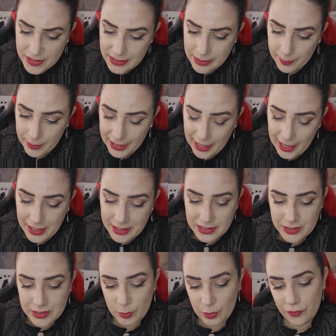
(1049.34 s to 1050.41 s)
some
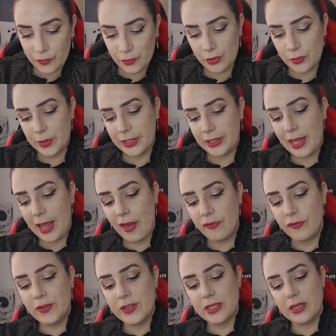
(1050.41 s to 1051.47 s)
gas before we
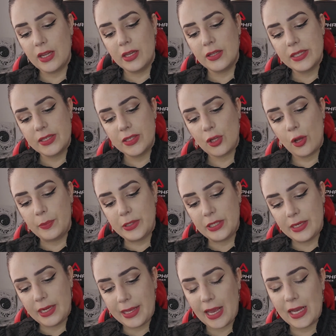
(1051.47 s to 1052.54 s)
left and stopped in
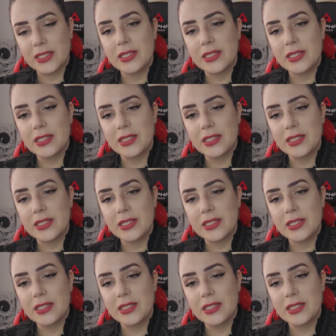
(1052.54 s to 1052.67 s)
the gas